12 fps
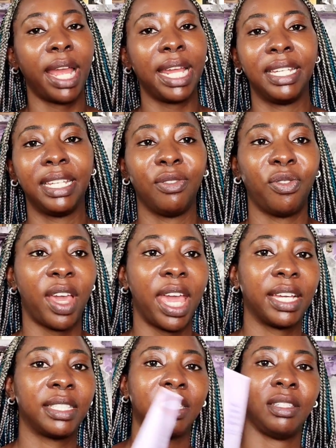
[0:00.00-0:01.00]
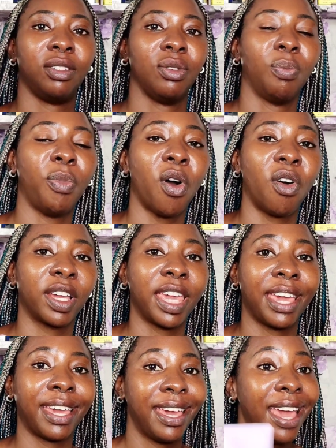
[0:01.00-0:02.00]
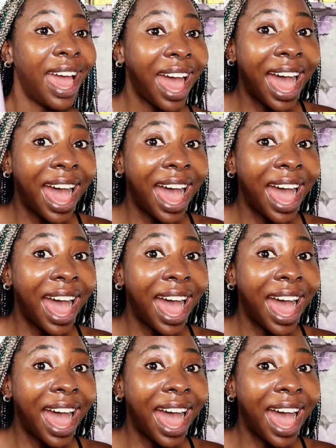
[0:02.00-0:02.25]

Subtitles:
brightening effects, pore care.